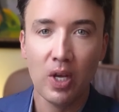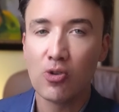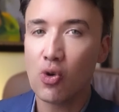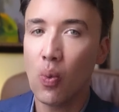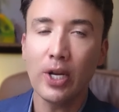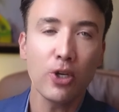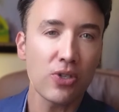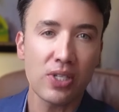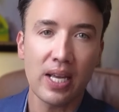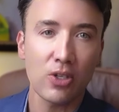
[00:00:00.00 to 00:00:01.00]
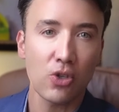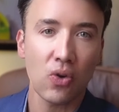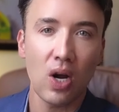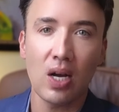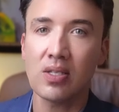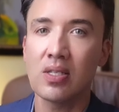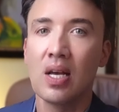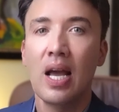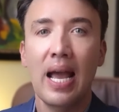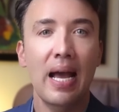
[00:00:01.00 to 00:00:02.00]
So when your sales cross
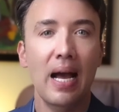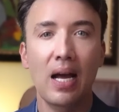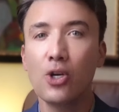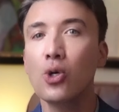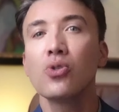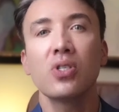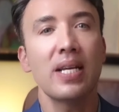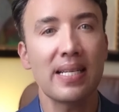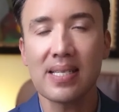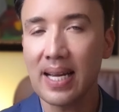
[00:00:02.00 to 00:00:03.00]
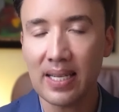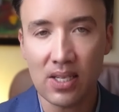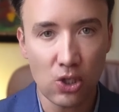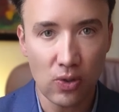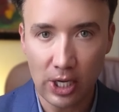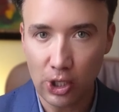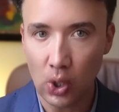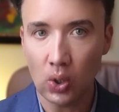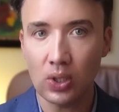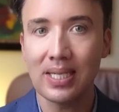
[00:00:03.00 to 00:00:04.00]
a new state's nexus
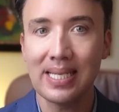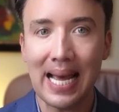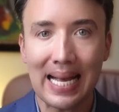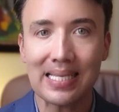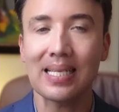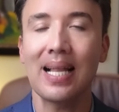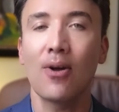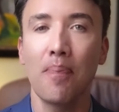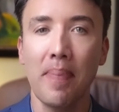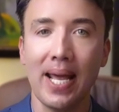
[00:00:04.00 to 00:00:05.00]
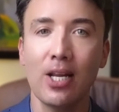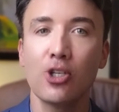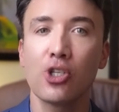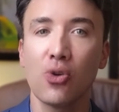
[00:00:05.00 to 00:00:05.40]
threshold, TaxCloud manages